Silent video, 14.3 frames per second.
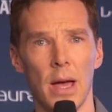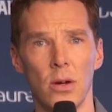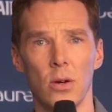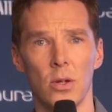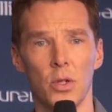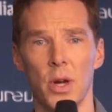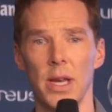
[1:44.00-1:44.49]

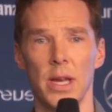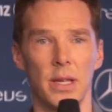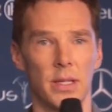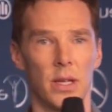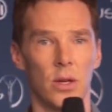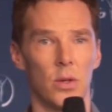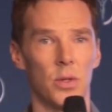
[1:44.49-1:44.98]
and got
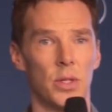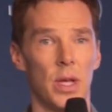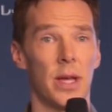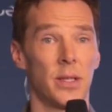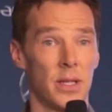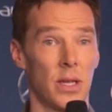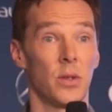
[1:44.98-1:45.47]
training
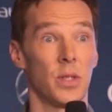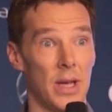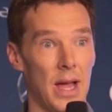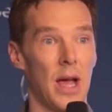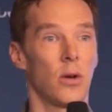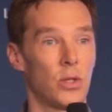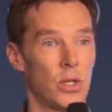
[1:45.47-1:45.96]
skills and skills
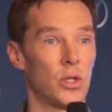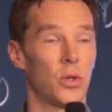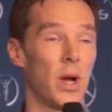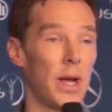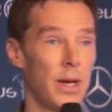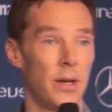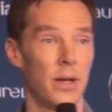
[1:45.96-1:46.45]
in how to
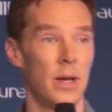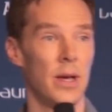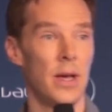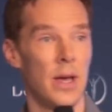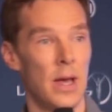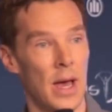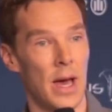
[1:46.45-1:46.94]
train,
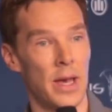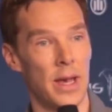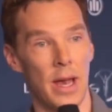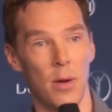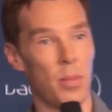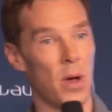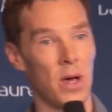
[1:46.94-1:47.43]
and
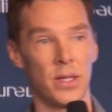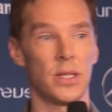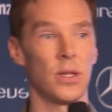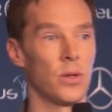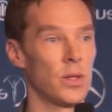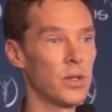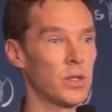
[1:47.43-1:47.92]
are now
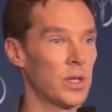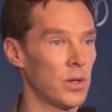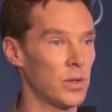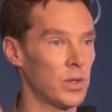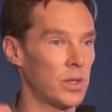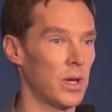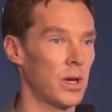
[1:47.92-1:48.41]
passing on those
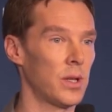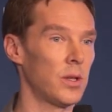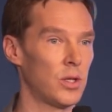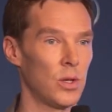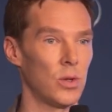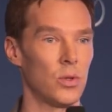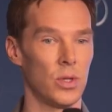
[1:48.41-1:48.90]
skills to
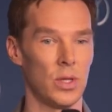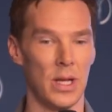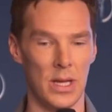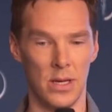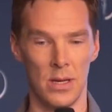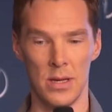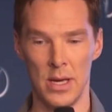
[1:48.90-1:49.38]
other
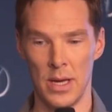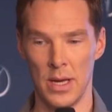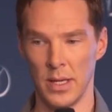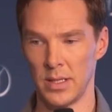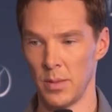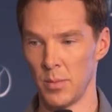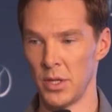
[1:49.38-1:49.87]
children in
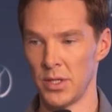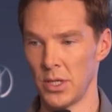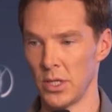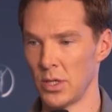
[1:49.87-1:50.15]
similar